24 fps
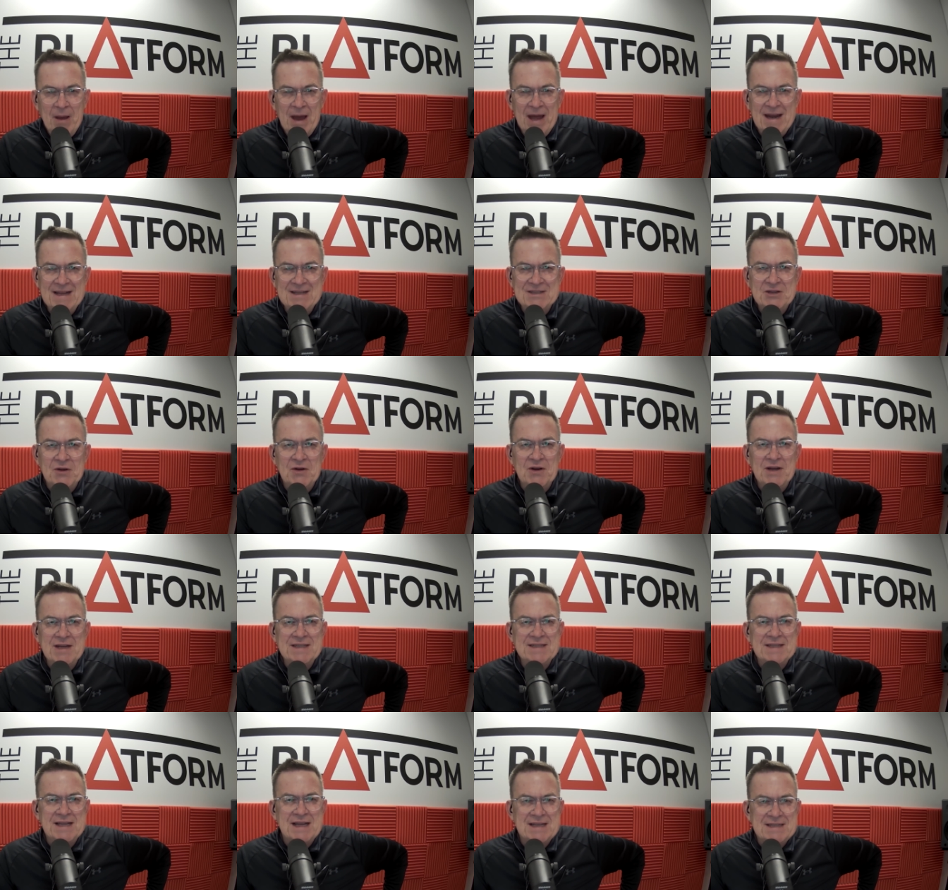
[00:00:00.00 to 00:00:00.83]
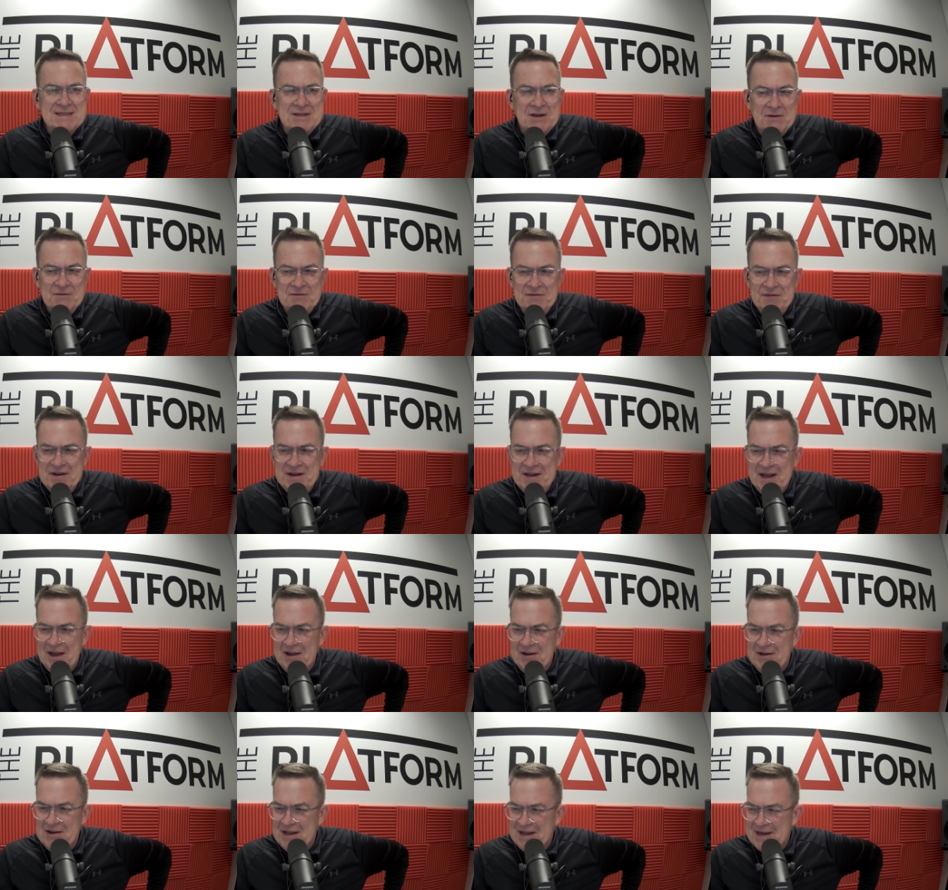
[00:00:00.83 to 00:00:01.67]
But he joins us on
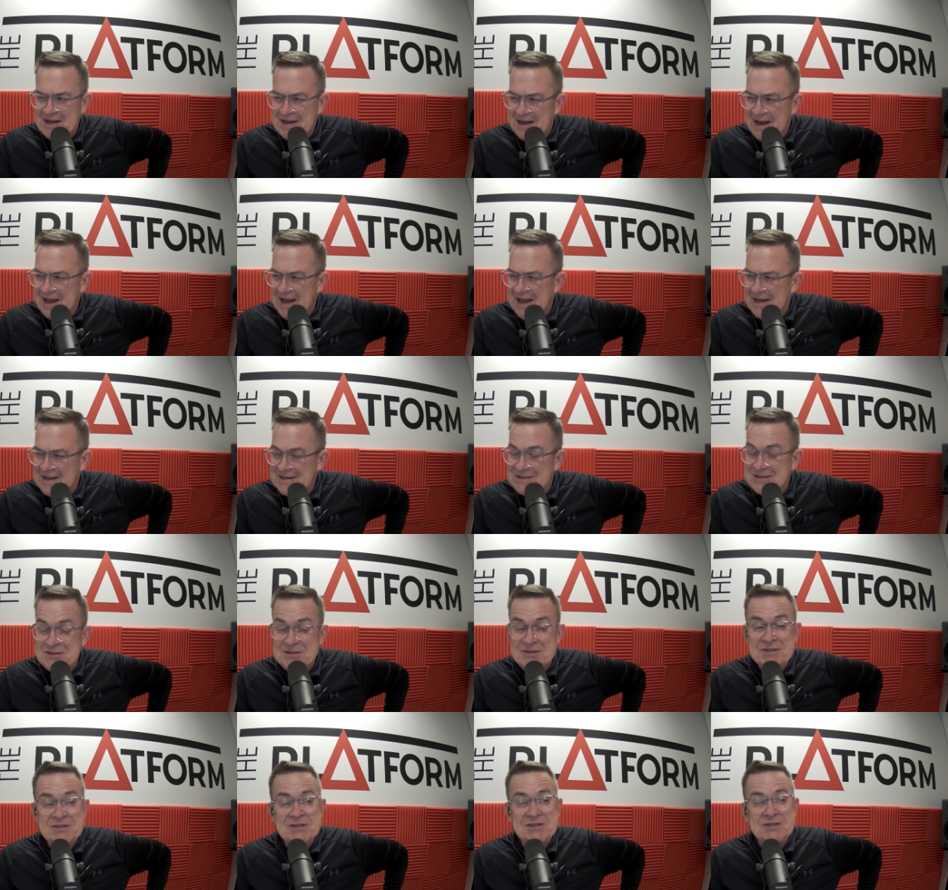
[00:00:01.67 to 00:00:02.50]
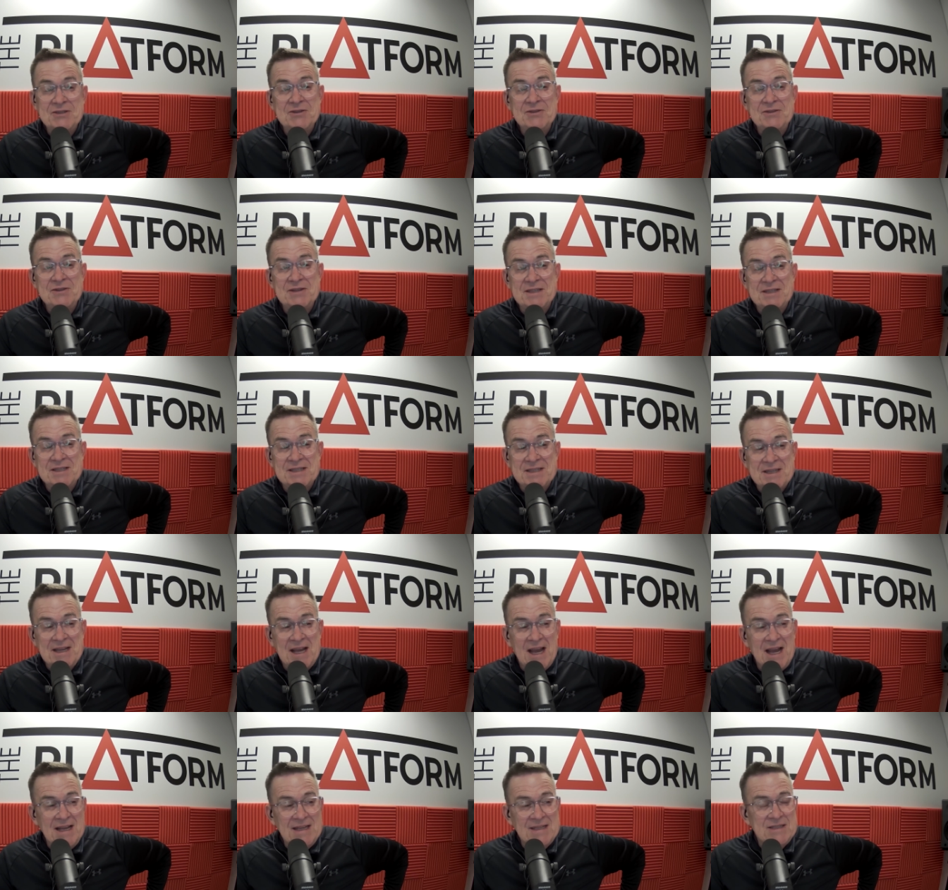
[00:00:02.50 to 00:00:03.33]
Video Link now to
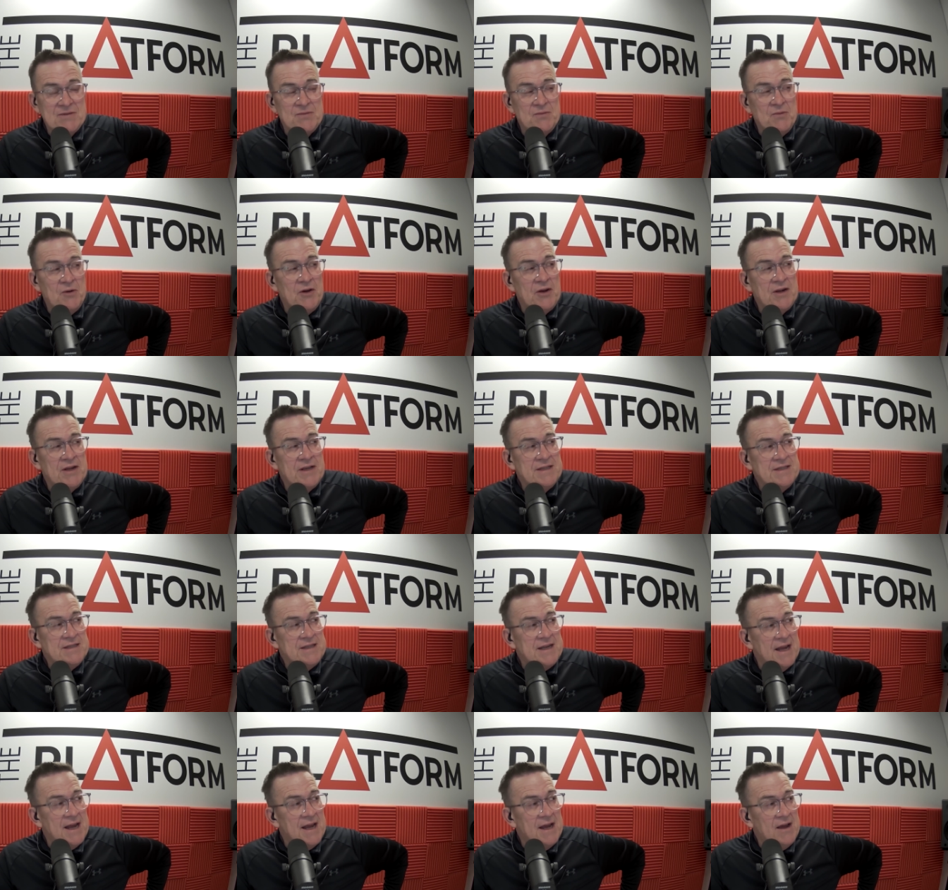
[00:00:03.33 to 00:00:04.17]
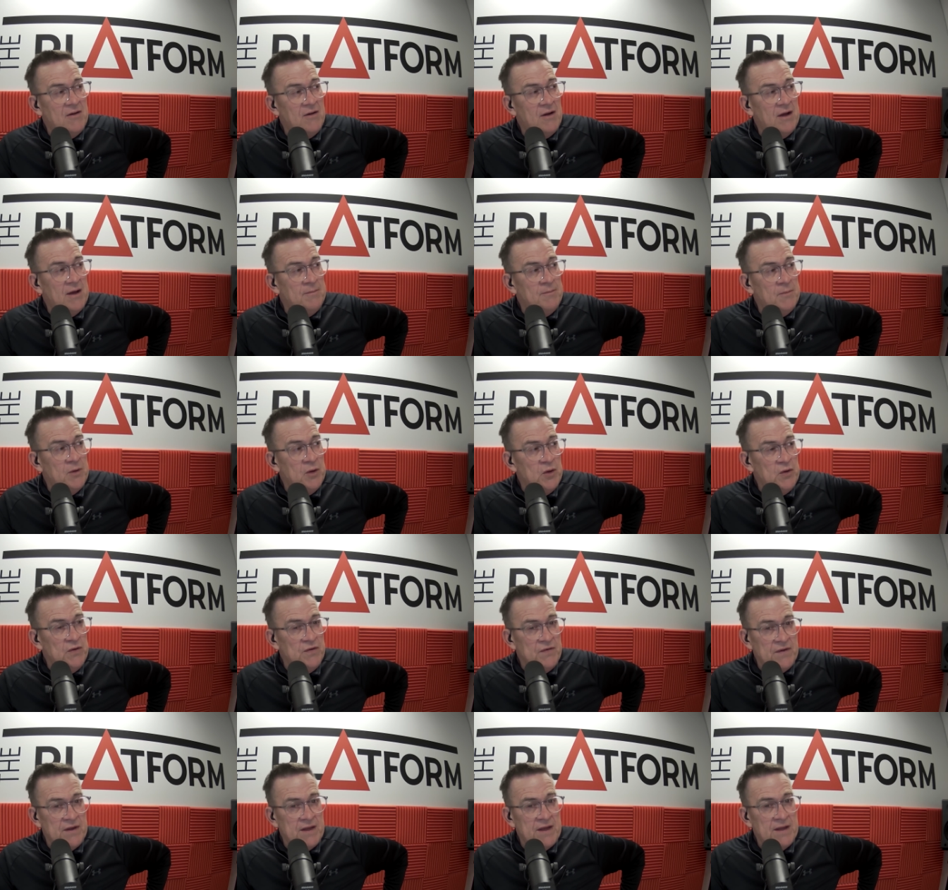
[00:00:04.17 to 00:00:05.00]
discuss what is now a
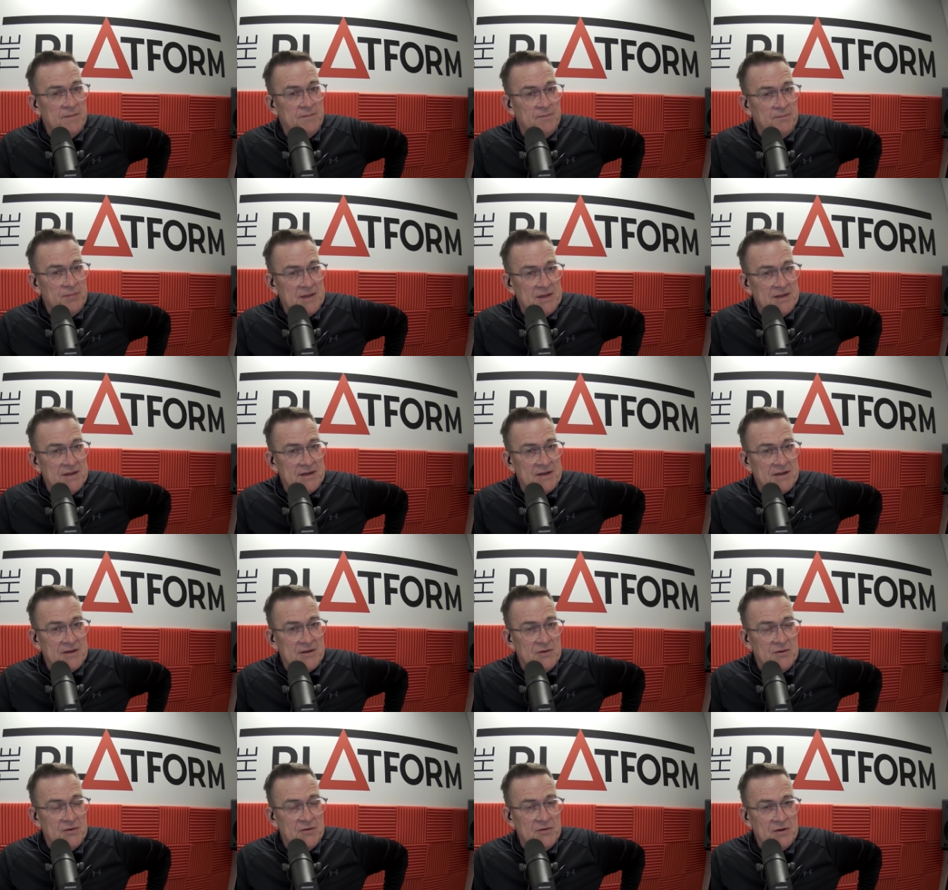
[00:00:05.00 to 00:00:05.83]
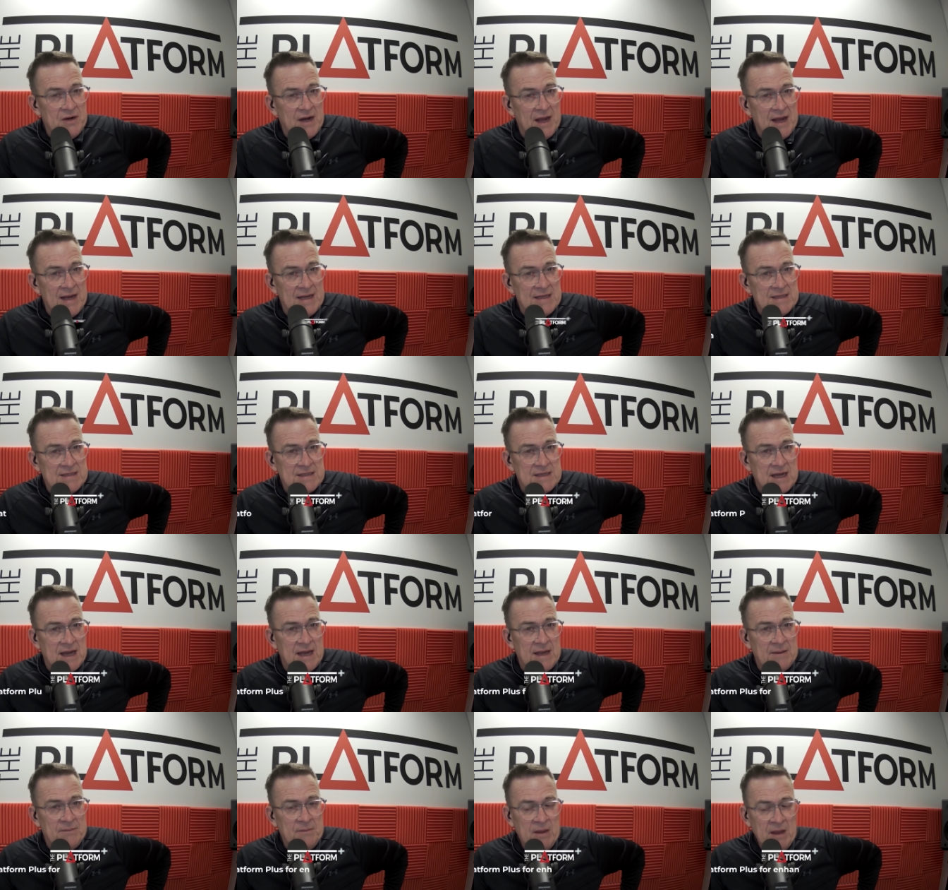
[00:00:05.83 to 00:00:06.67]
moving political
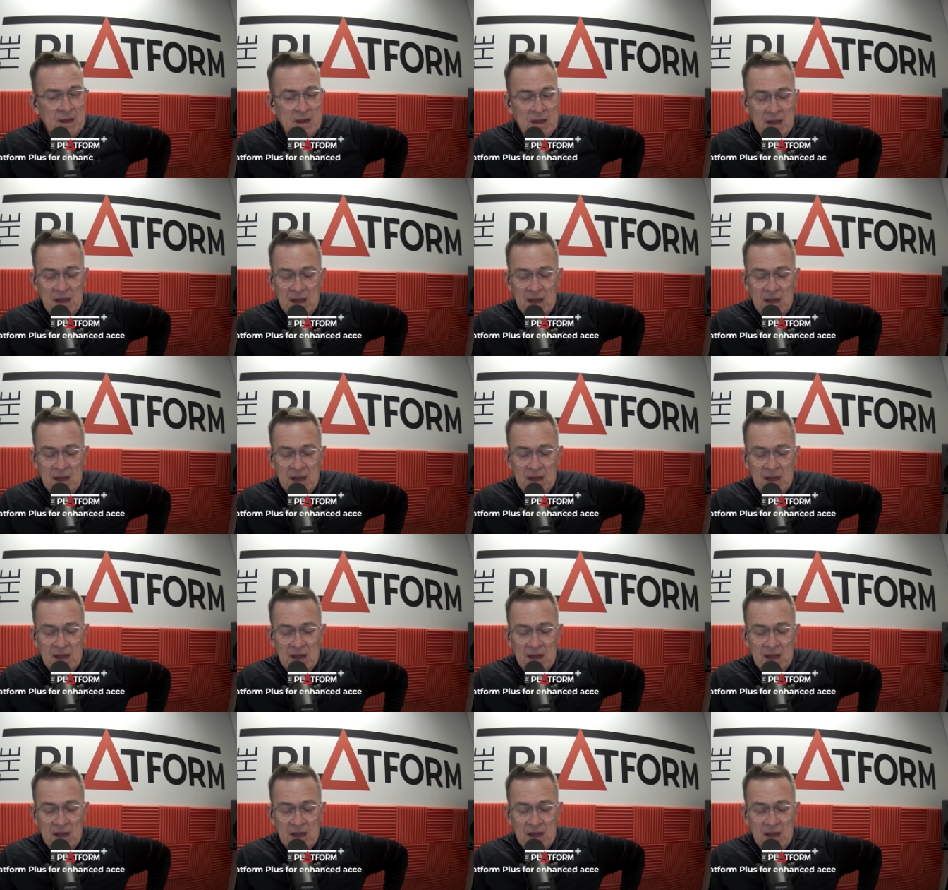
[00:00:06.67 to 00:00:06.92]
landscape.